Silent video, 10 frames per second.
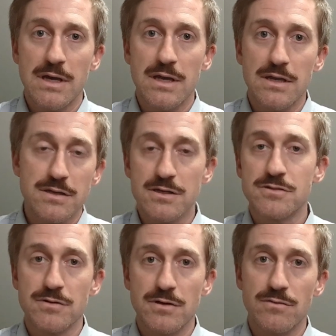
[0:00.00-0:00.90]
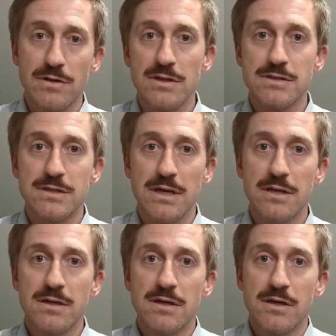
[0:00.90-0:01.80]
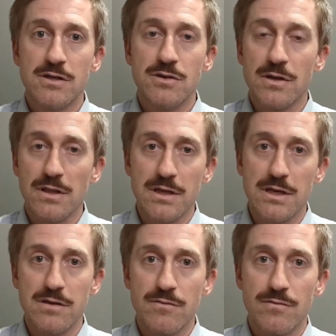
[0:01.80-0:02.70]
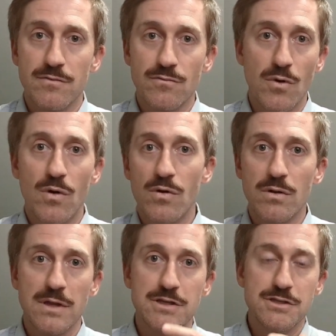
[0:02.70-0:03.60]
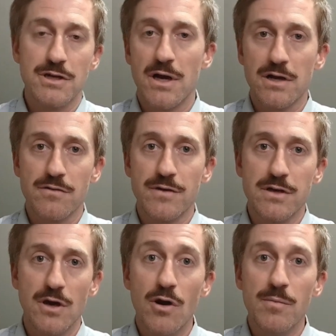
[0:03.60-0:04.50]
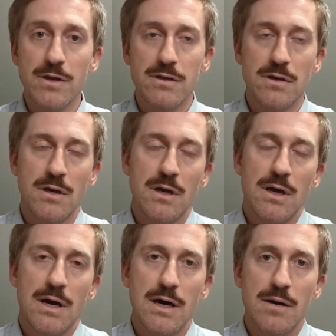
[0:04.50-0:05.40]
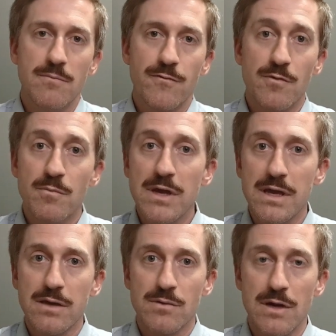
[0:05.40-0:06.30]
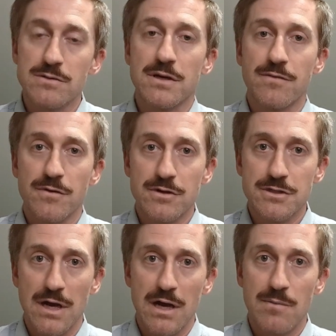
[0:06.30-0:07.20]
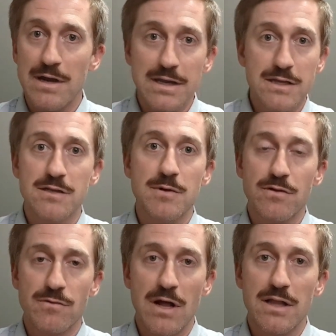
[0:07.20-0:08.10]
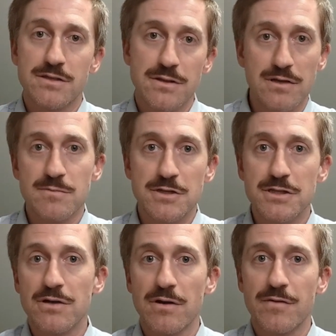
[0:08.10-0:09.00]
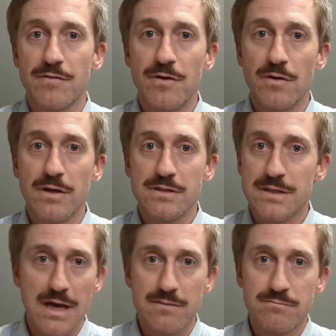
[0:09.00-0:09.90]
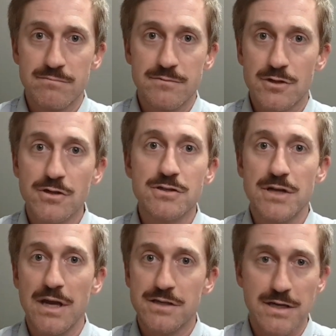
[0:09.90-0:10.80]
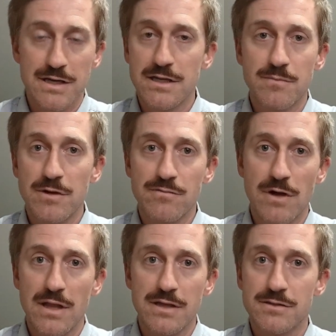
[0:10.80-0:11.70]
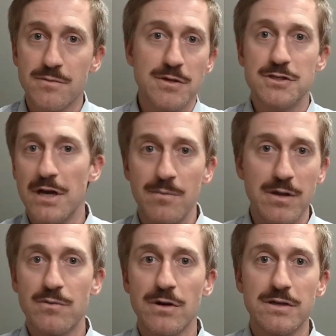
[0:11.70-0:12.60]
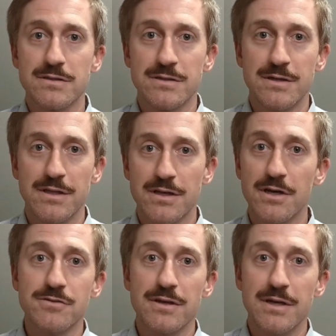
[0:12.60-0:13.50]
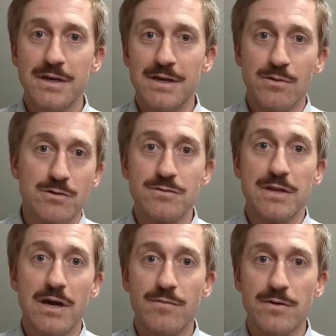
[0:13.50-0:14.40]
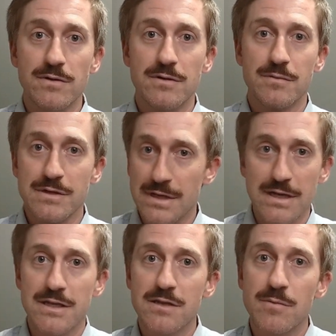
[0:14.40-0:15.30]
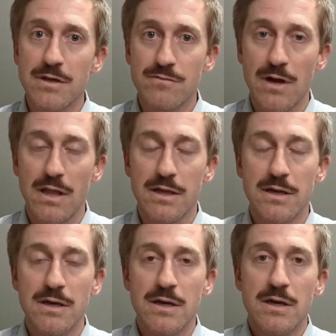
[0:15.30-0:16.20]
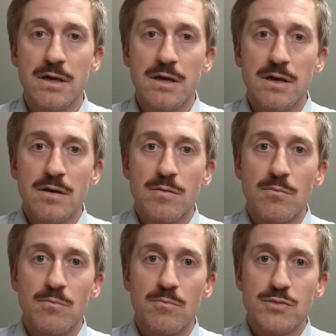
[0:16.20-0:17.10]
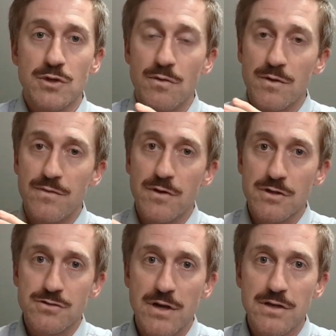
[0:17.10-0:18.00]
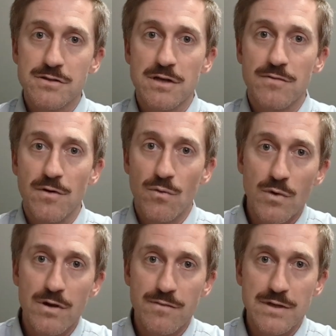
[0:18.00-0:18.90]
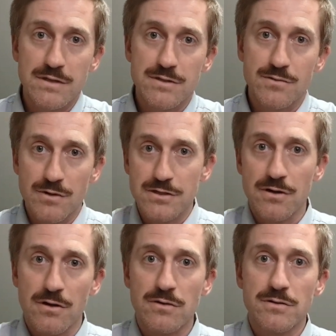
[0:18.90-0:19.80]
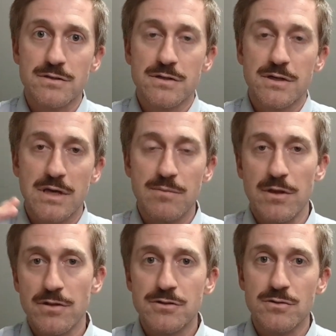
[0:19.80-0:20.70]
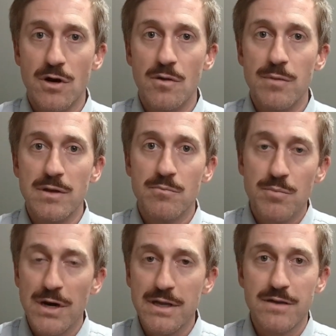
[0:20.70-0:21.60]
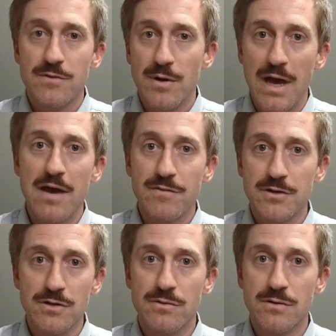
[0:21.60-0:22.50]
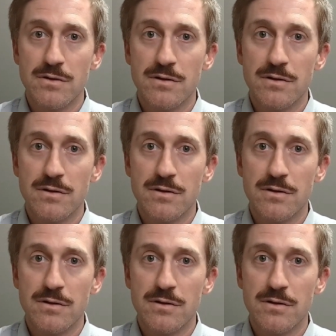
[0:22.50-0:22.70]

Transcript: in industrial real estate, you can leave role and geography open. For me, when I was looking for a job, I needed to be in Raleigh. So that was my geographic focus. That couldn't change. I needed to be in Raleigh. So the best job anywhere else in the country wasn't really helpful because I needed to be in Raleigh. So if you constrain yourself on one of these three circles, keep the other two open. But if you have to